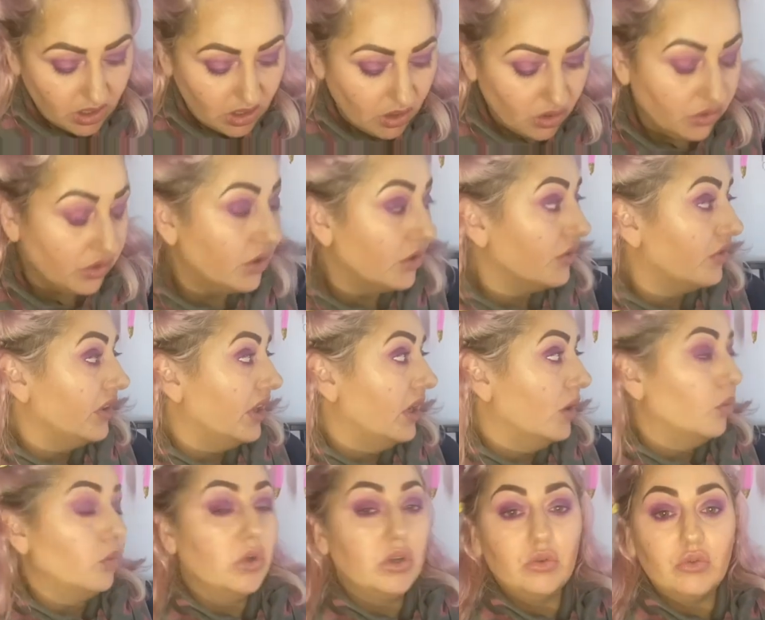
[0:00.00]
or else it
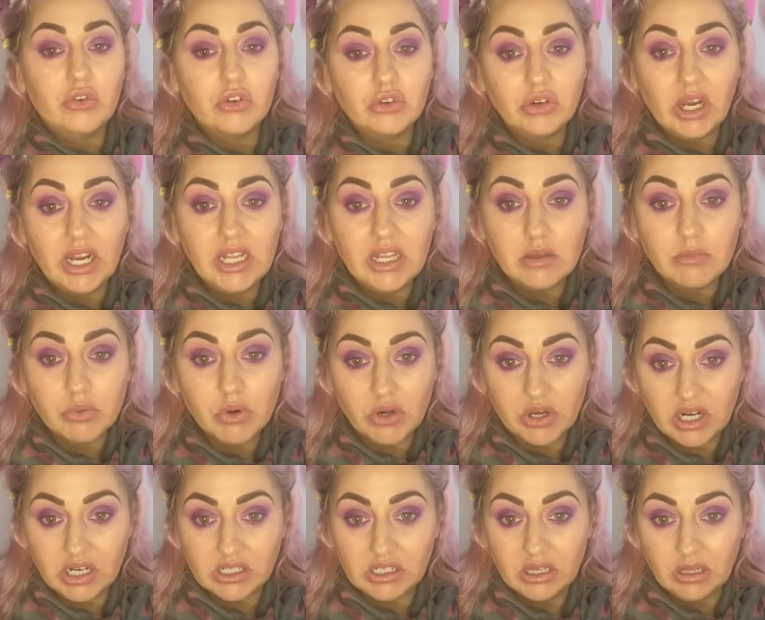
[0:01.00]
will degrade the
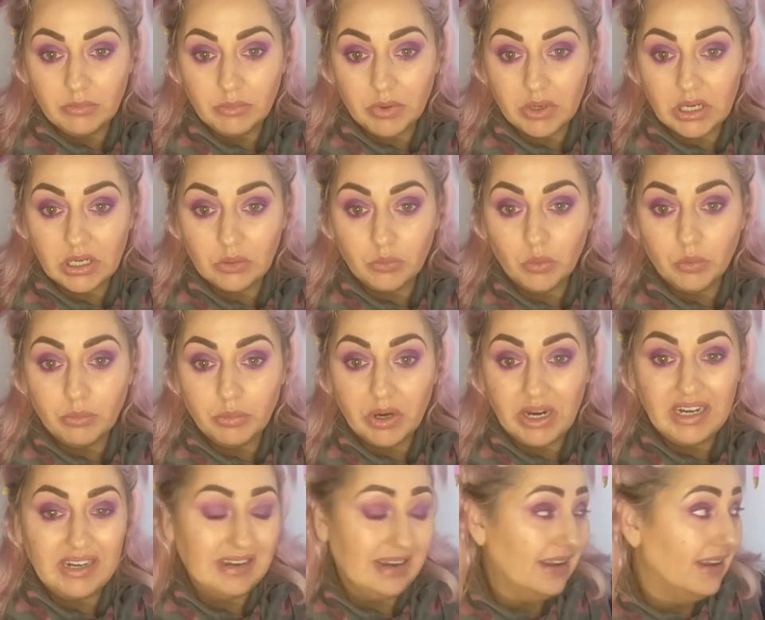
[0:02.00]
product and the product will
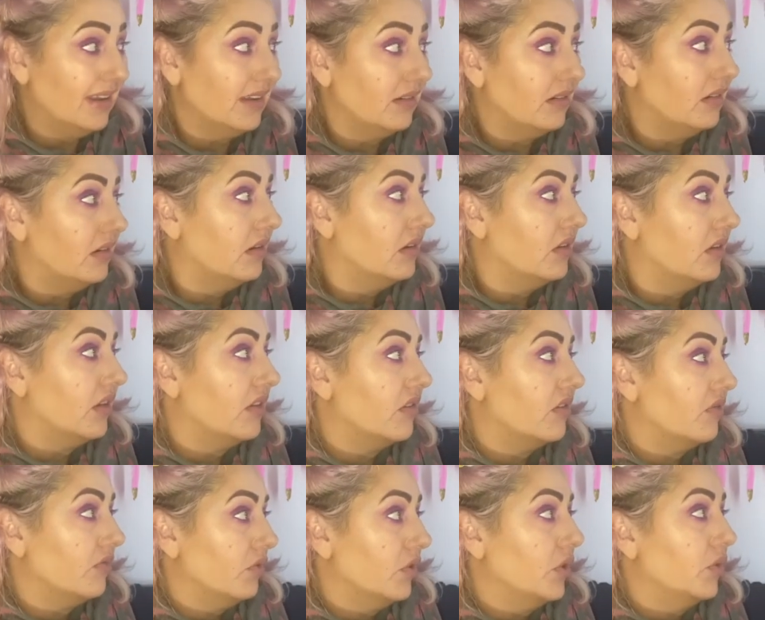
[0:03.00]
break down. There's a
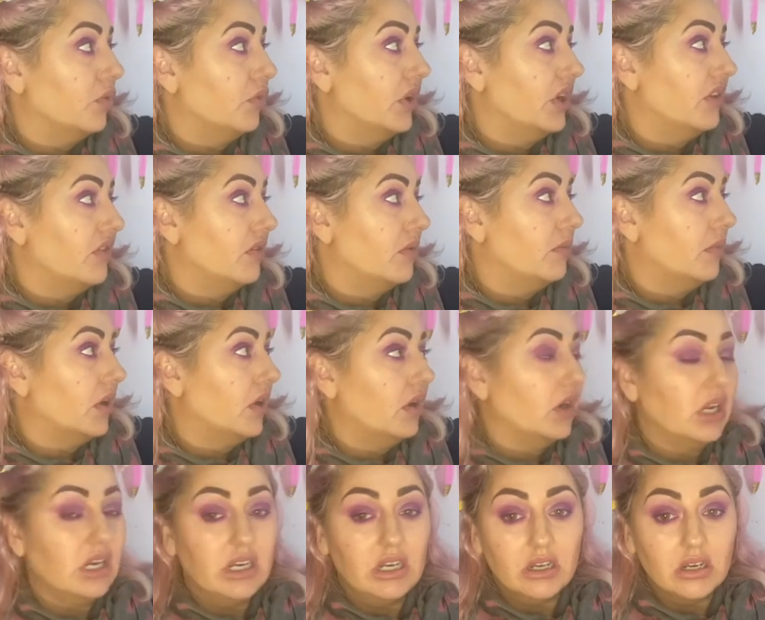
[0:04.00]
real reason
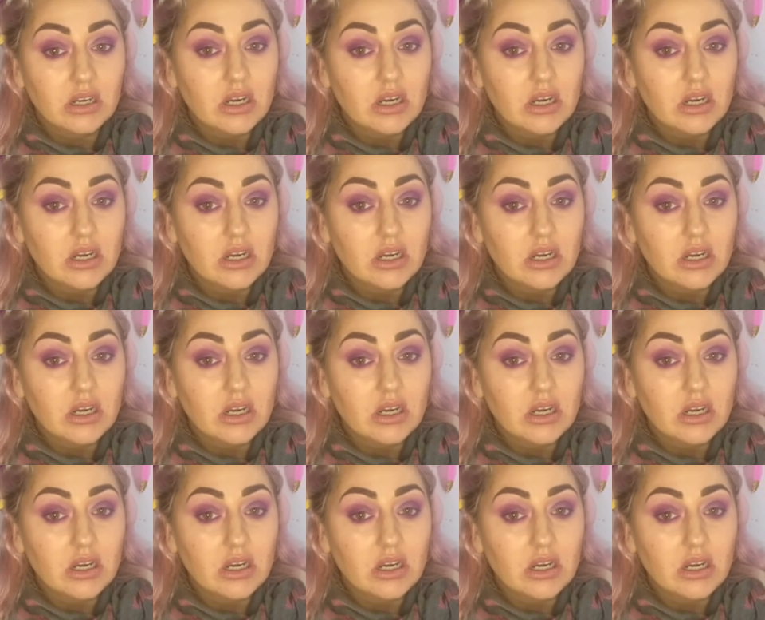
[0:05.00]
behind it.